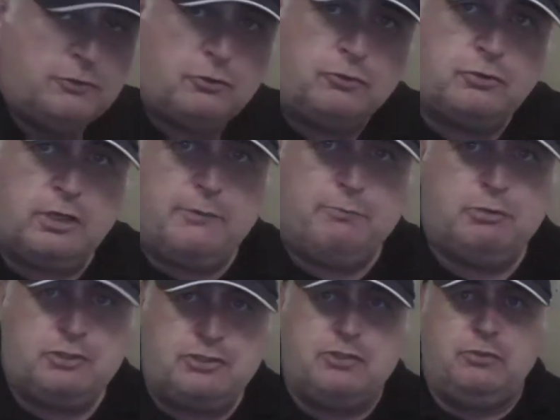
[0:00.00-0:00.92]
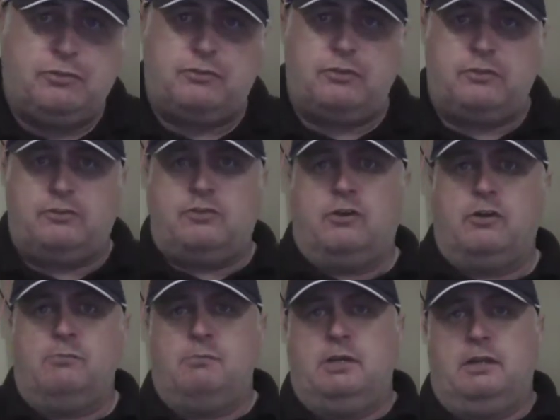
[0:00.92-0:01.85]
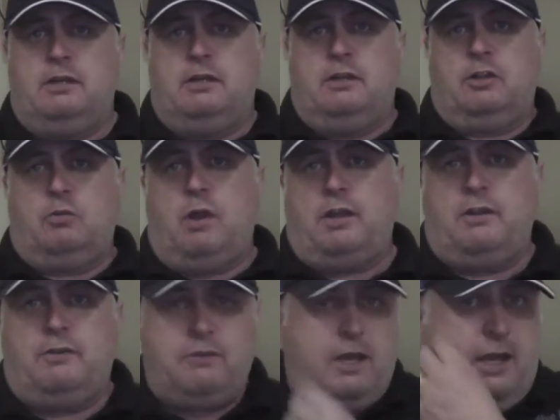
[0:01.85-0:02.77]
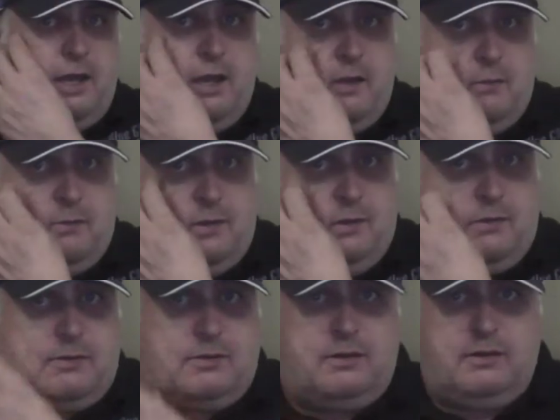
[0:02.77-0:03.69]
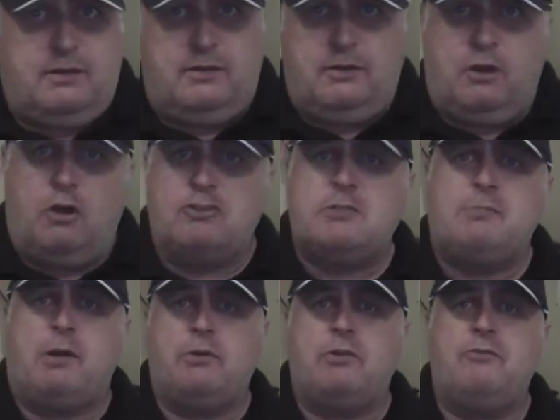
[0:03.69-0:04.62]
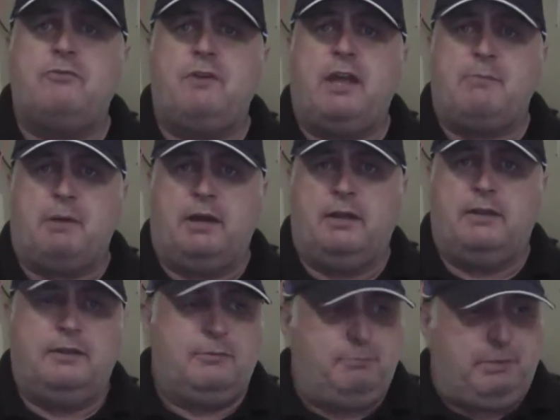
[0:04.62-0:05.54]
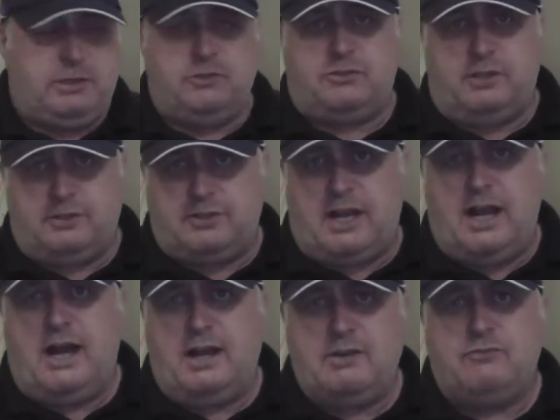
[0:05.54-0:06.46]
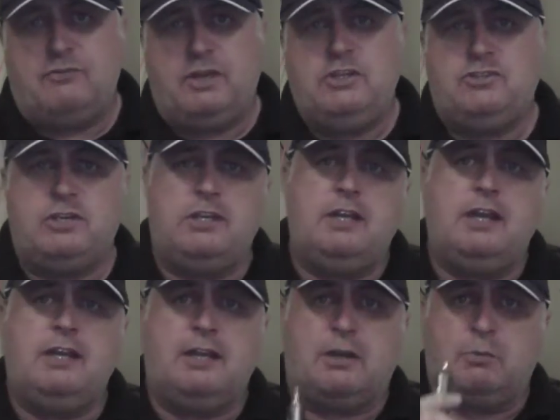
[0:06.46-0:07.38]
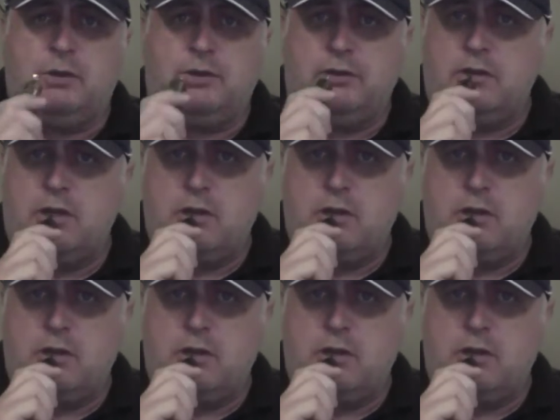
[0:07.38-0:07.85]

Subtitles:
so it's going to produce quite a large amount of vapour, because it's a high VG e-liquid.